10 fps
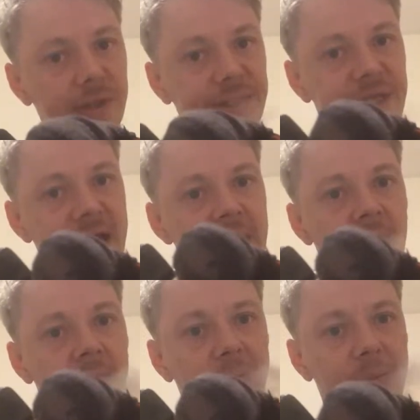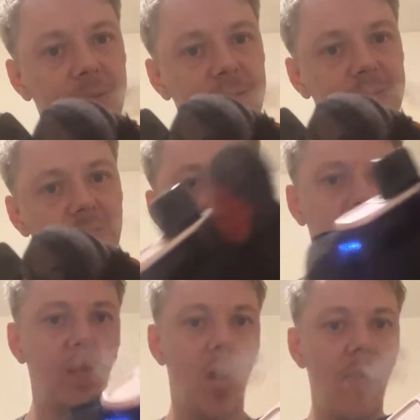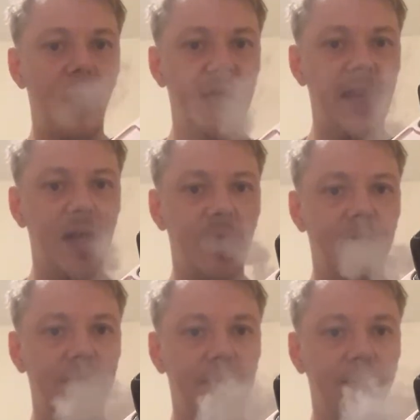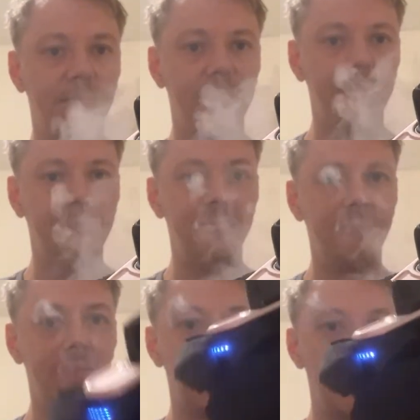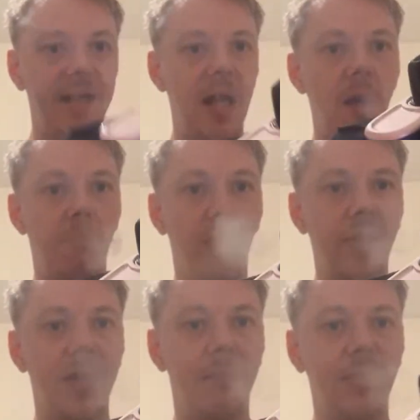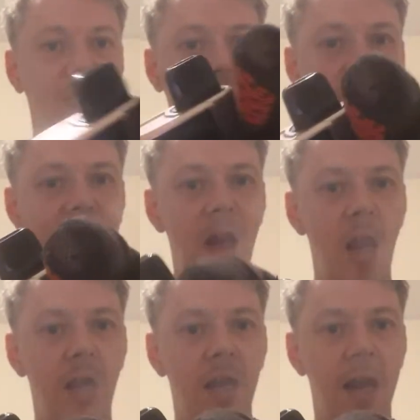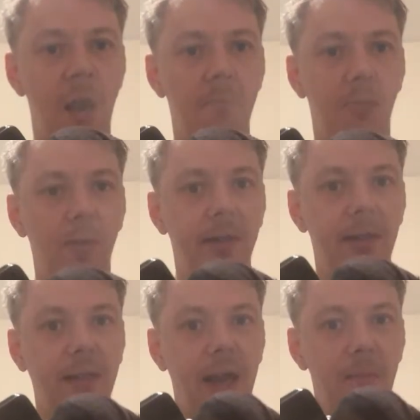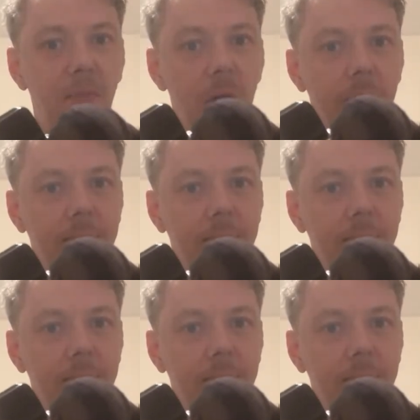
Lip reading: is there, not over here. Now I'm pointing at my screen, now I'm pointing at the camera.